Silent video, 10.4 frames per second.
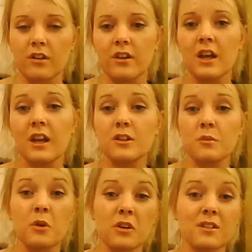And
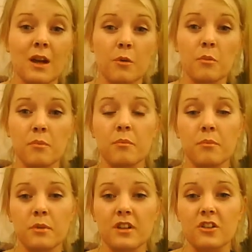to be honest, that would
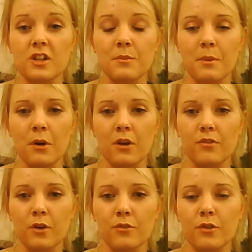potentially be my
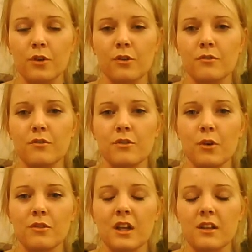fault for
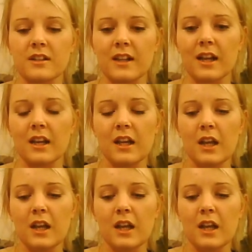not realizing that.